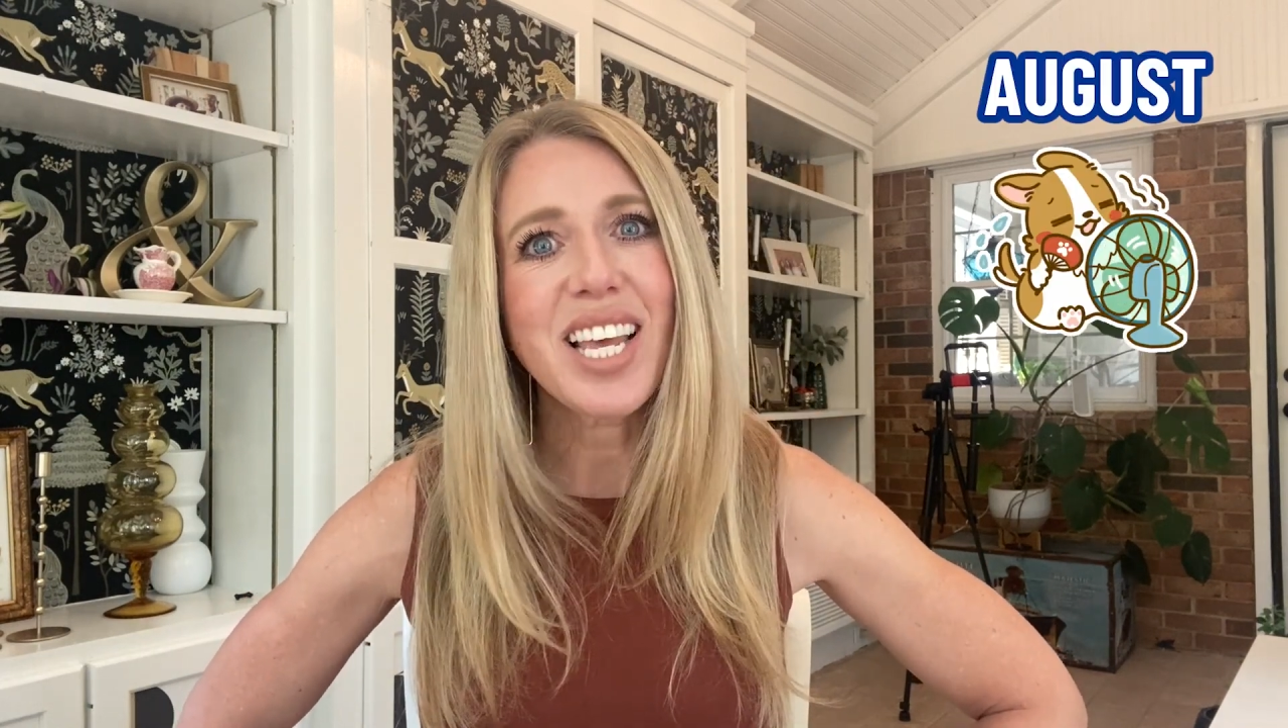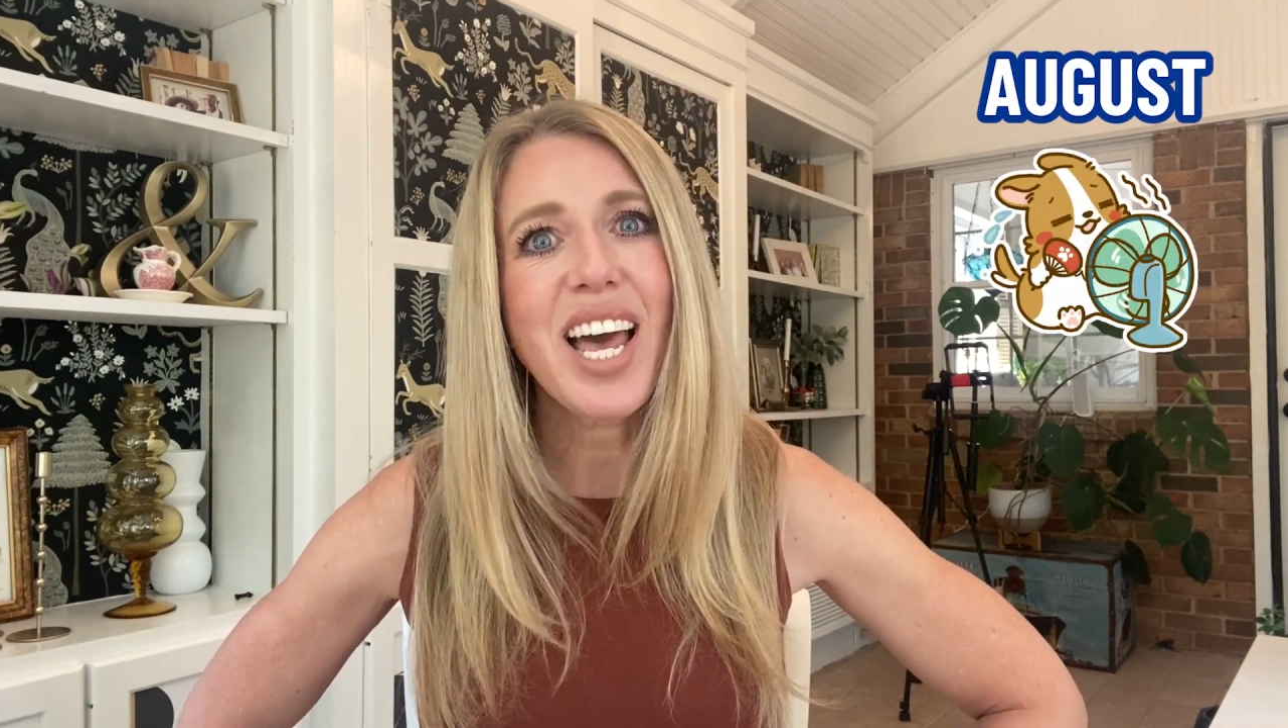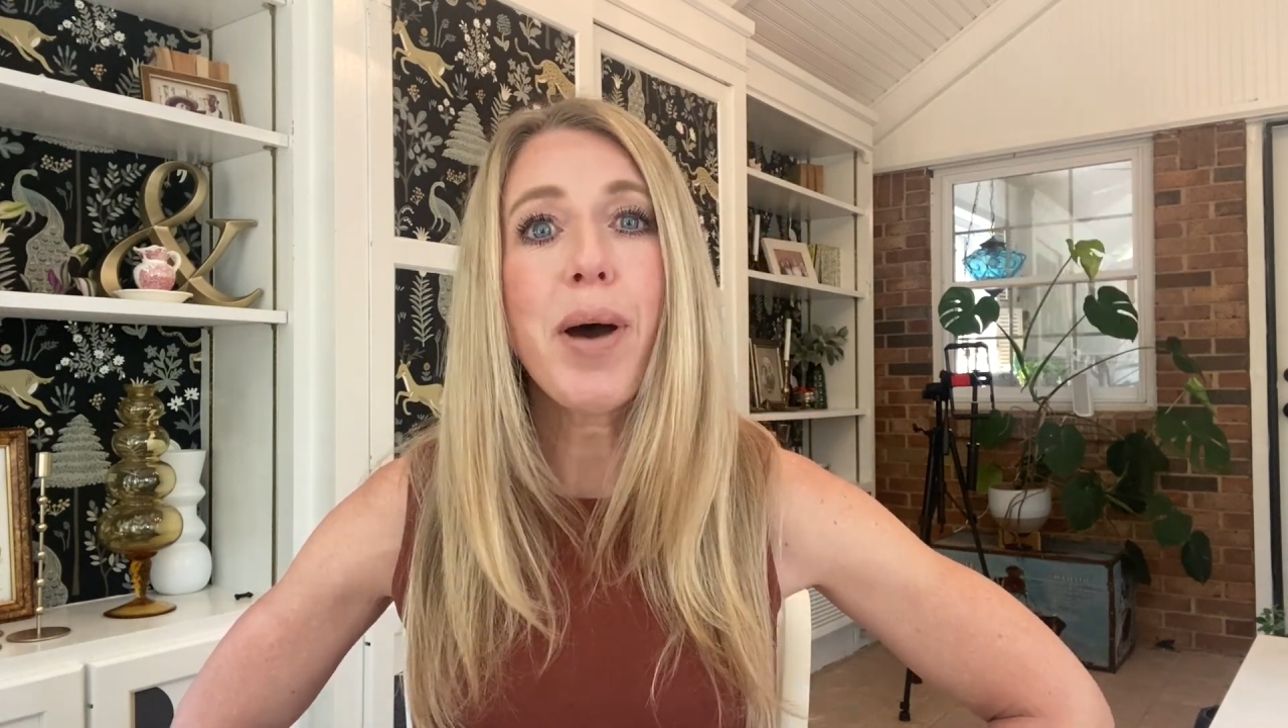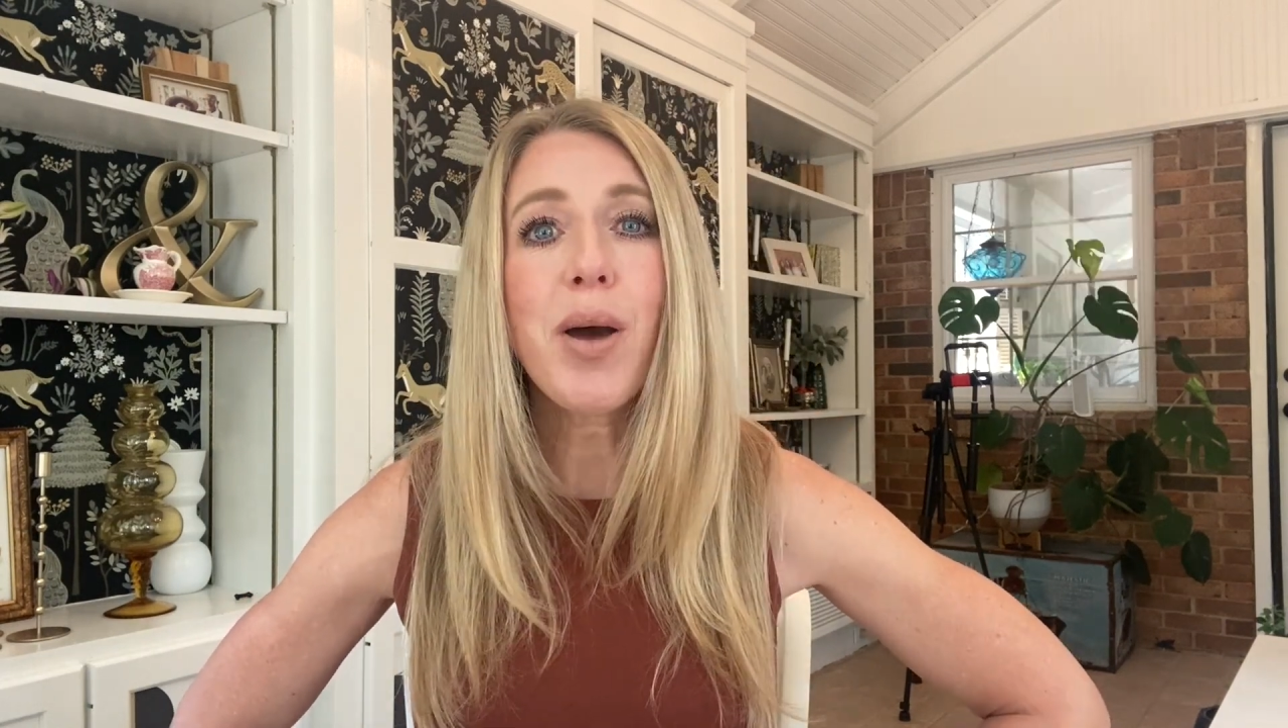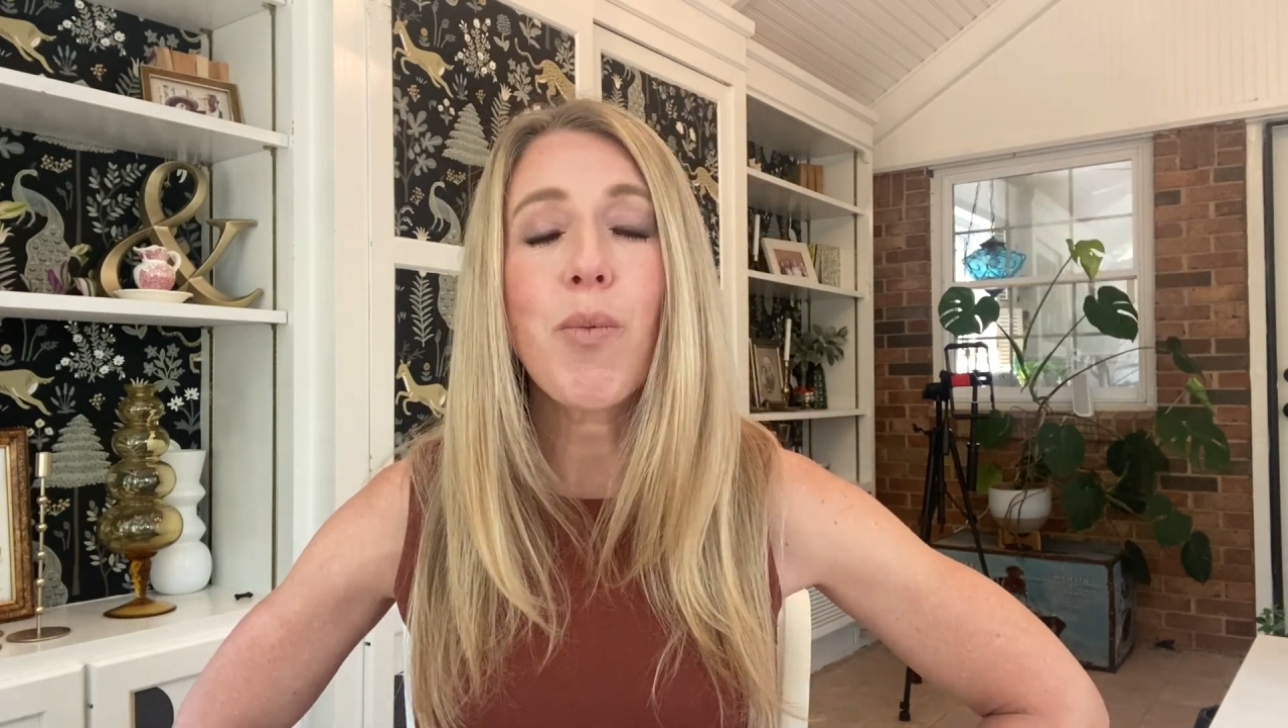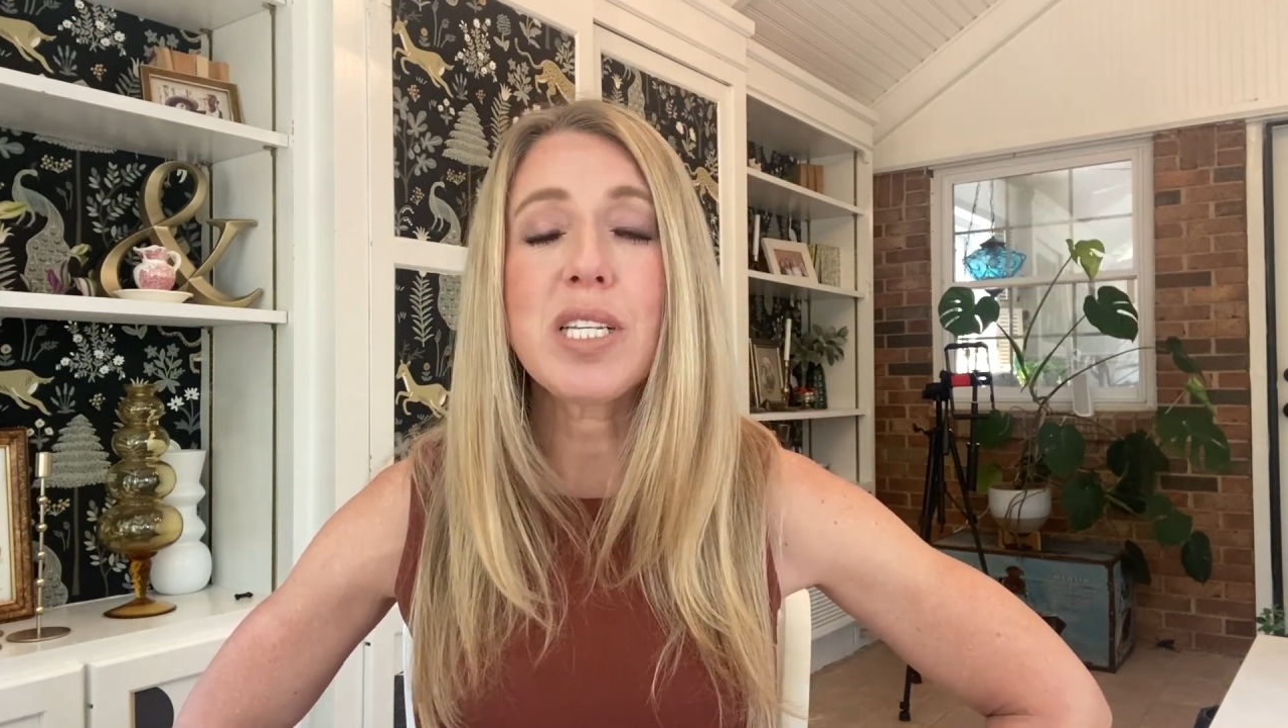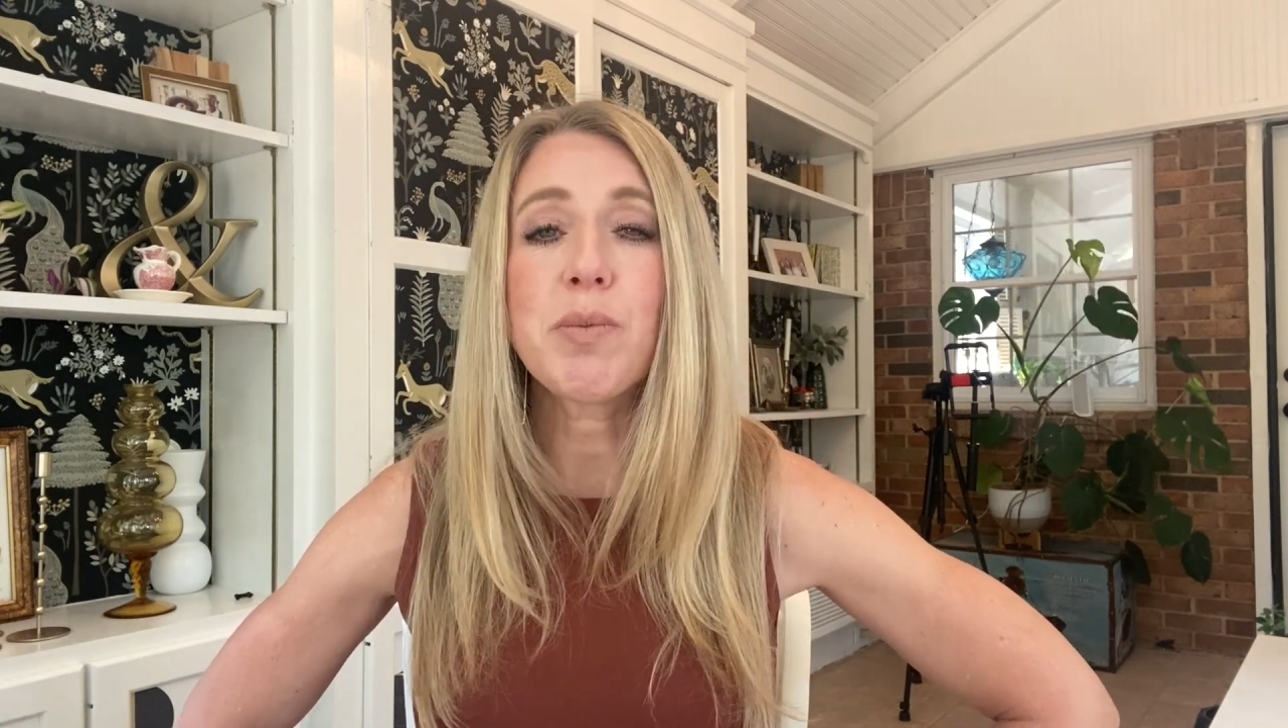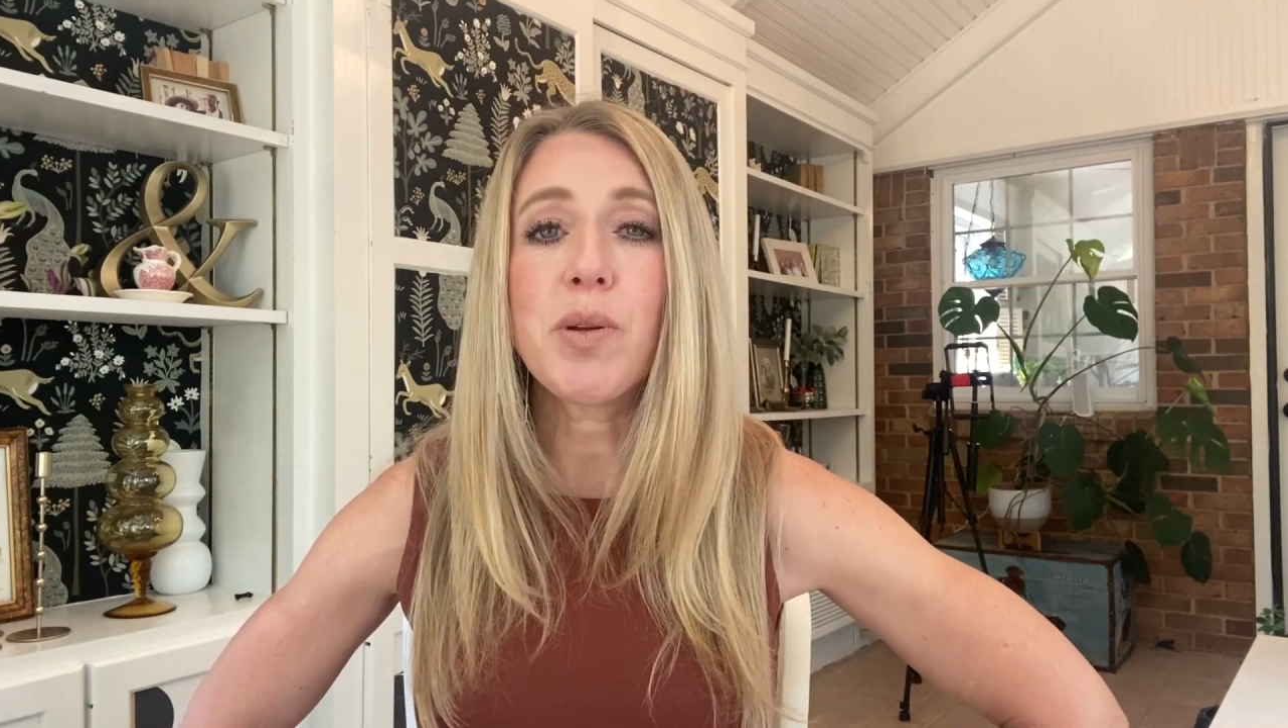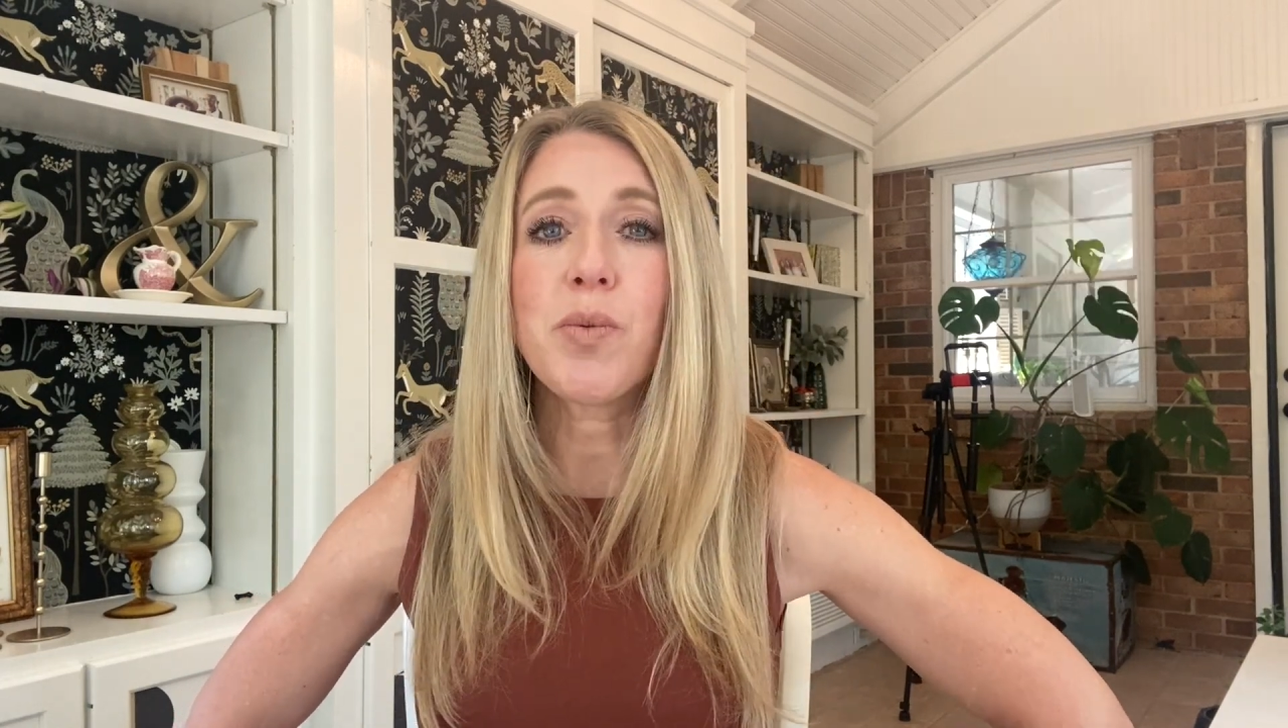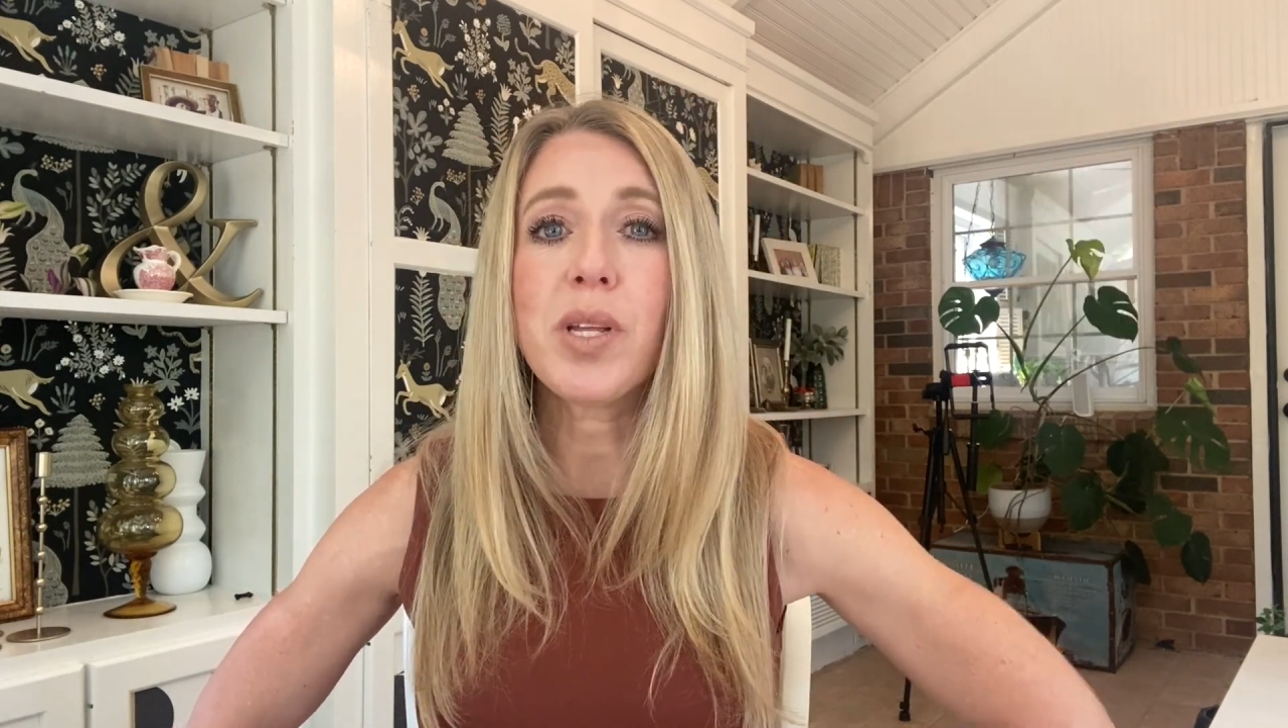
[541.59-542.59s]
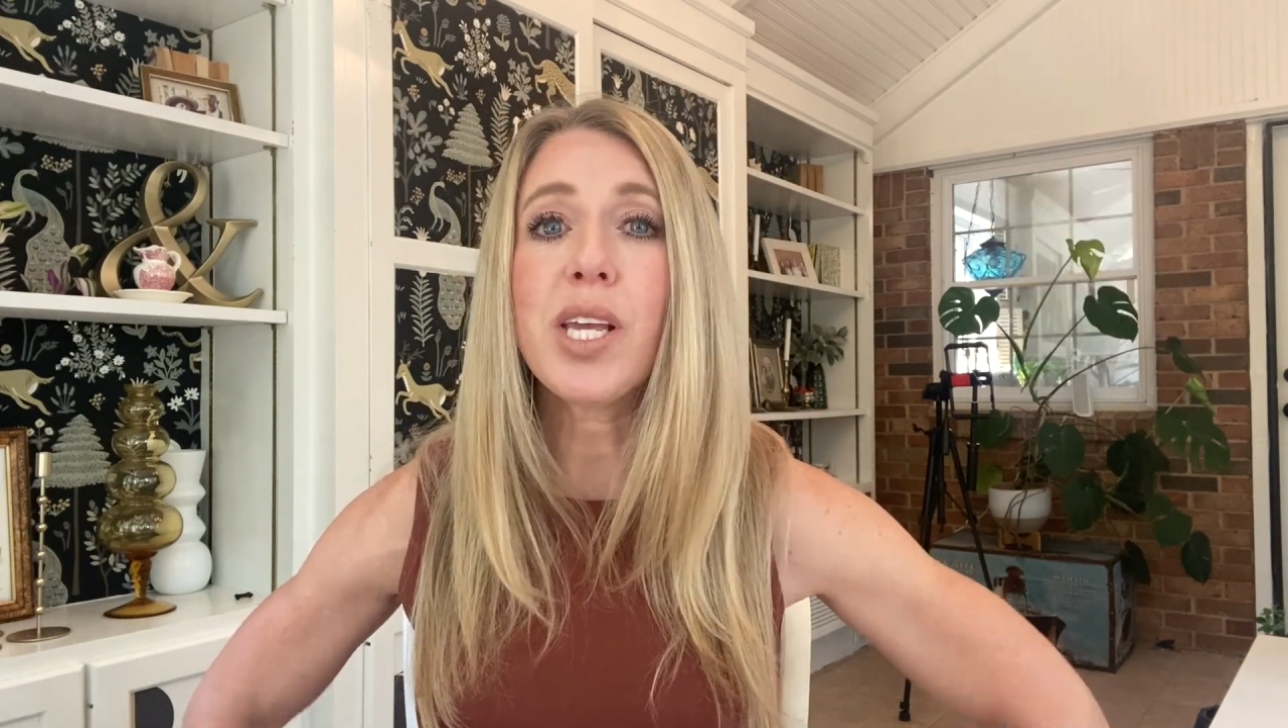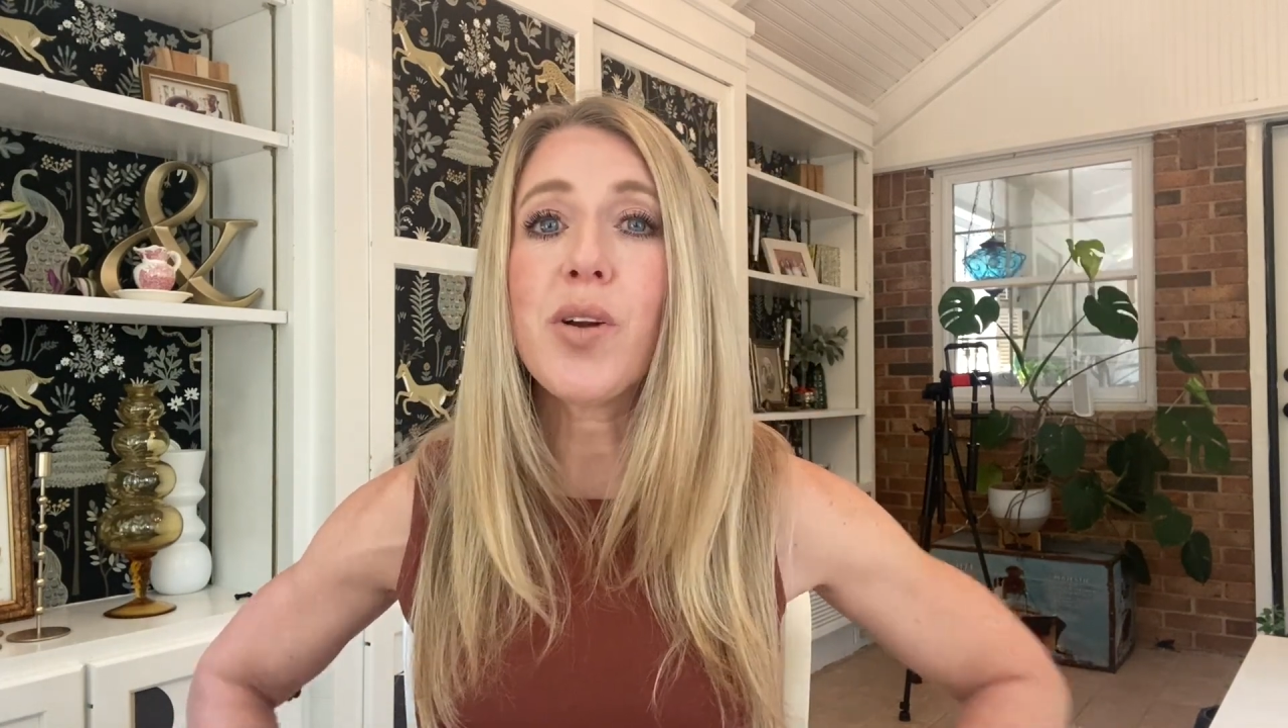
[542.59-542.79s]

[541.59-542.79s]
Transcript: But what's been really